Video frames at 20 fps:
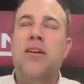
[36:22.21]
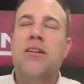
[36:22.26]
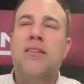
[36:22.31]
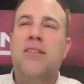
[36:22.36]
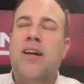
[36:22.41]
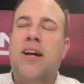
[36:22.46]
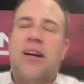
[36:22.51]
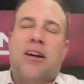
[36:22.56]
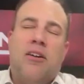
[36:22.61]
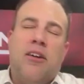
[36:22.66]

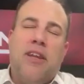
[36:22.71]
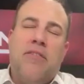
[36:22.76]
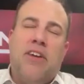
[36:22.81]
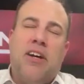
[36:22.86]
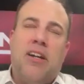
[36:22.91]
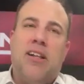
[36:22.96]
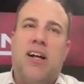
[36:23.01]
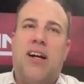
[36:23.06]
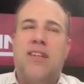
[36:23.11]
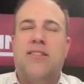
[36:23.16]
like I'll give you a
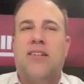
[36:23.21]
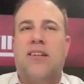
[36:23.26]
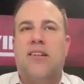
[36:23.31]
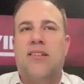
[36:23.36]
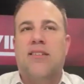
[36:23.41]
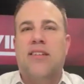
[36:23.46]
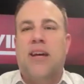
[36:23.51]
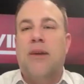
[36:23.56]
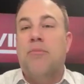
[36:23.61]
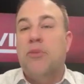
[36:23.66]
classic
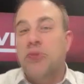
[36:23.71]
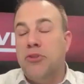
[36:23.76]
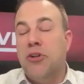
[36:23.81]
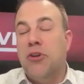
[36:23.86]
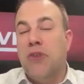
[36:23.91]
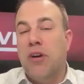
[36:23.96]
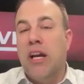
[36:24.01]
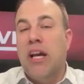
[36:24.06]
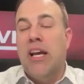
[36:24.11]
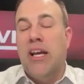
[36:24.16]
example.
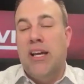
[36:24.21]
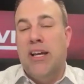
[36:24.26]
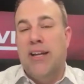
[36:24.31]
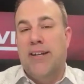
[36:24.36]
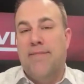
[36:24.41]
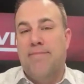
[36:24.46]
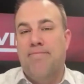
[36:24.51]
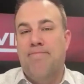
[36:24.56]
During Ian,